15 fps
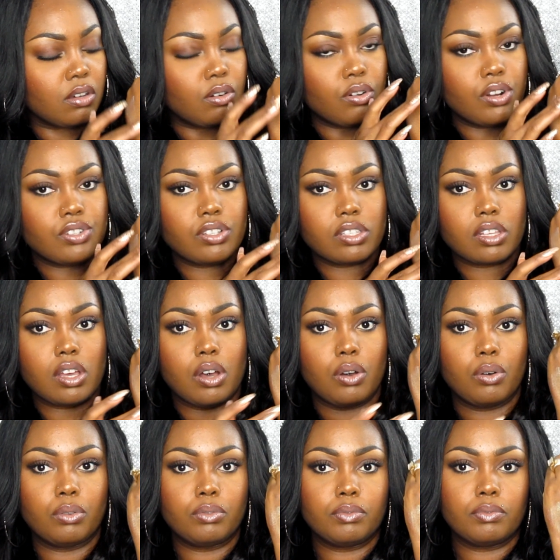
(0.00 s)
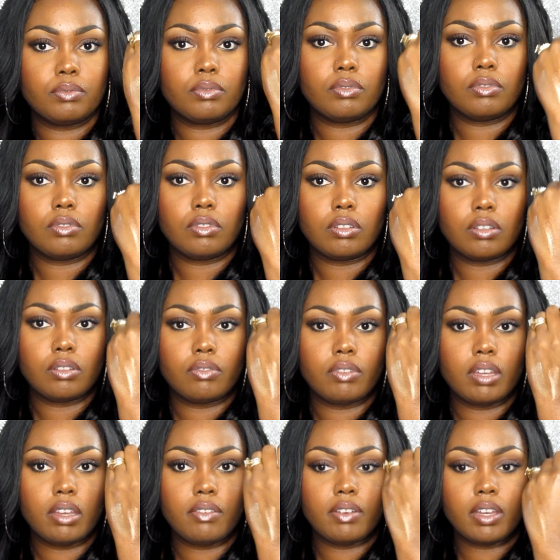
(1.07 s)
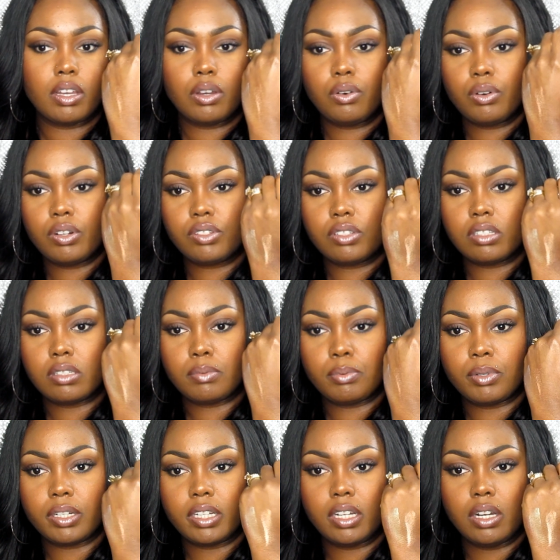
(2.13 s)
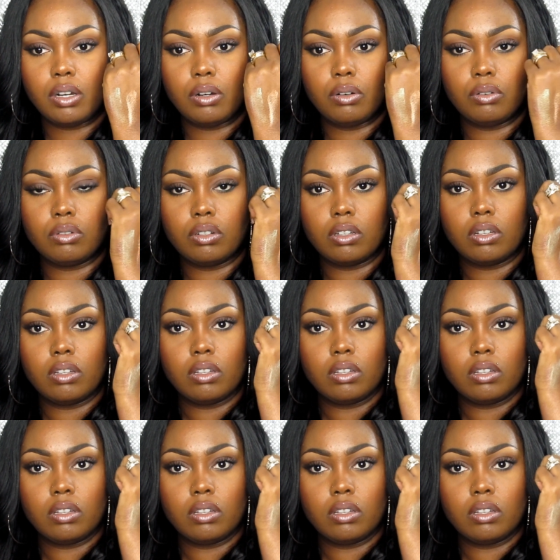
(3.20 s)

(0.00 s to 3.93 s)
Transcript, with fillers: Gorgeous gold. Very, very gorgeous, pretty gold.